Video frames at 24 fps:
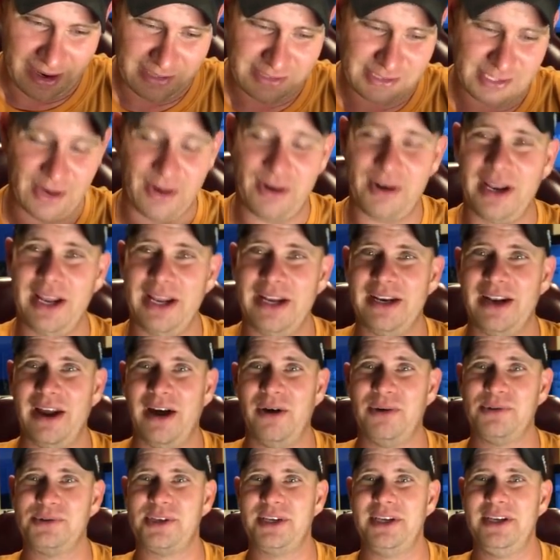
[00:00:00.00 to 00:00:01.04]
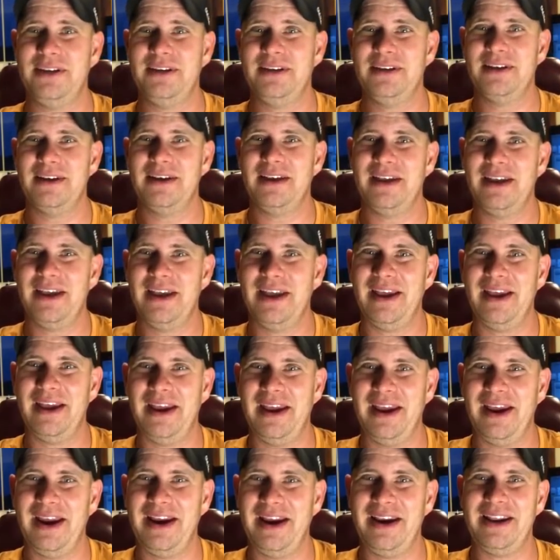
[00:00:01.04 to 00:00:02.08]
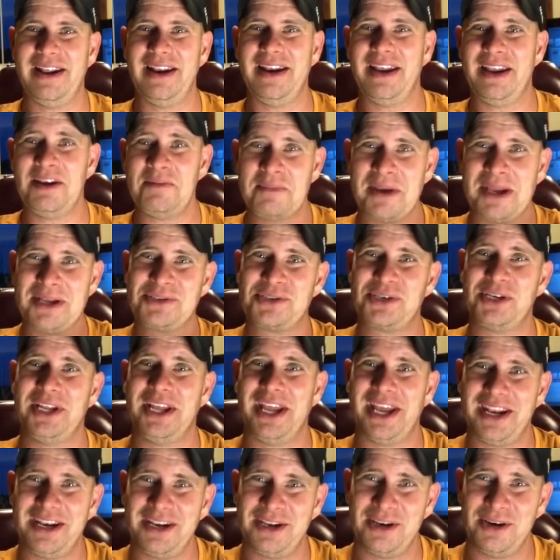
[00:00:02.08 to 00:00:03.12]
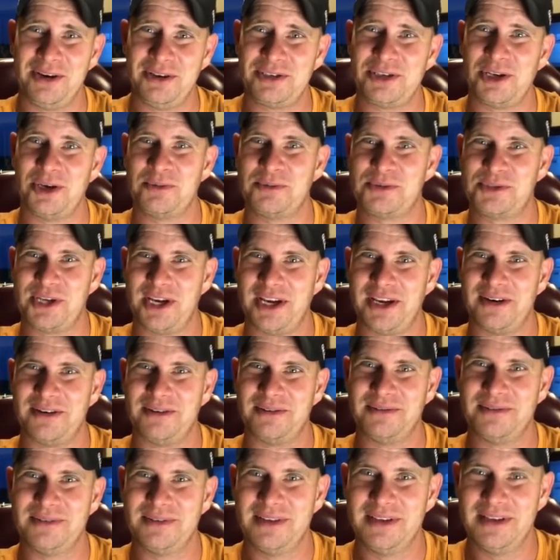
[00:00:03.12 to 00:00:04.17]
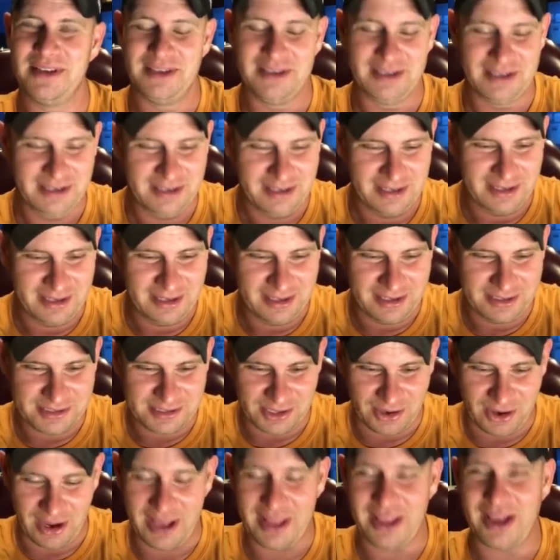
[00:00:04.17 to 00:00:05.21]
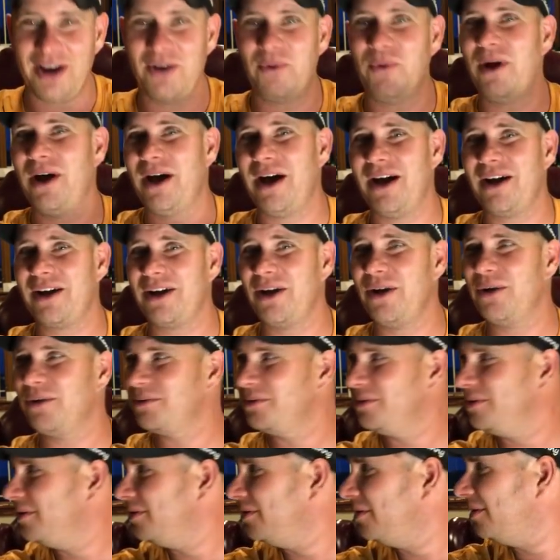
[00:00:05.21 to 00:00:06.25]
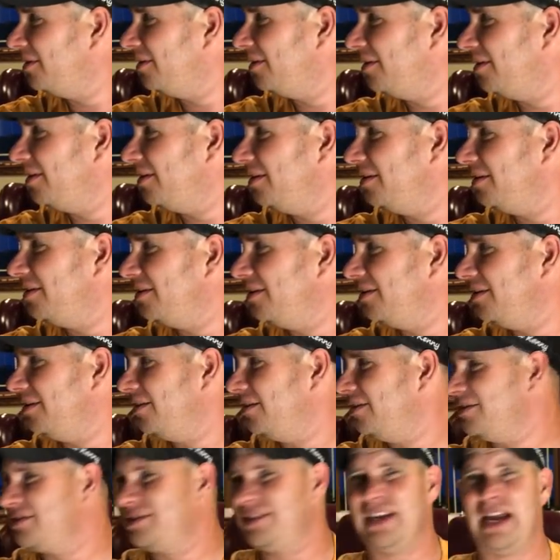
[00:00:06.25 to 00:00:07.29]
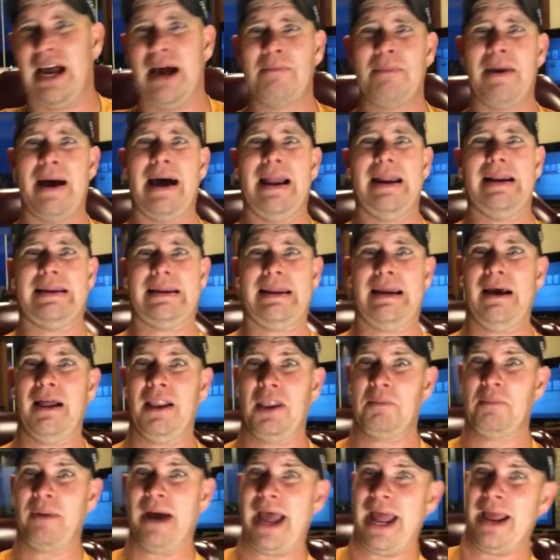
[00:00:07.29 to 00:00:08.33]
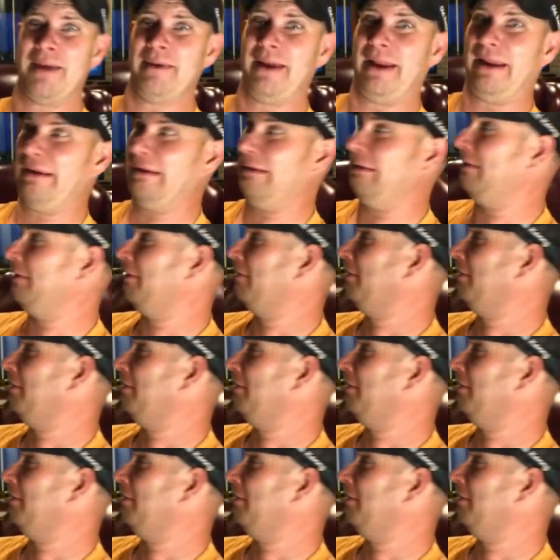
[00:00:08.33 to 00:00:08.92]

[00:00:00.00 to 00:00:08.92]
started getting nosy, and then he mentioned he had a YouTube channel. So I thought, well, I'll go, somebody kill the baby!